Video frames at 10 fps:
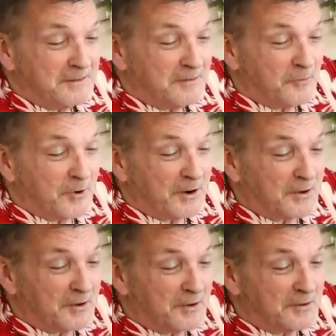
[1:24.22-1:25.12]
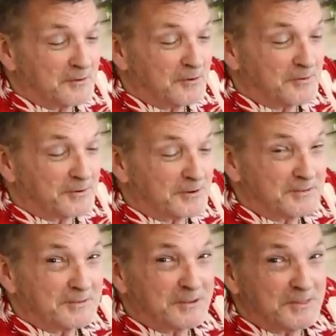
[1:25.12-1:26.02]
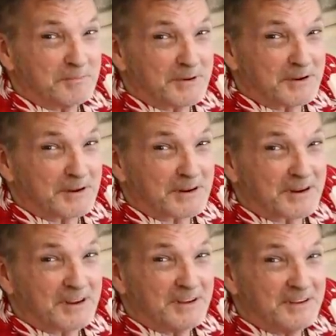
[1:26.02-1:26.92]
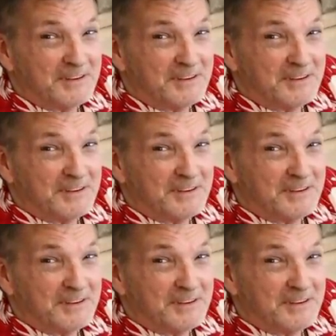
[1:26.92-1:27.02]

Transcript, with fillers: It went all over to the back.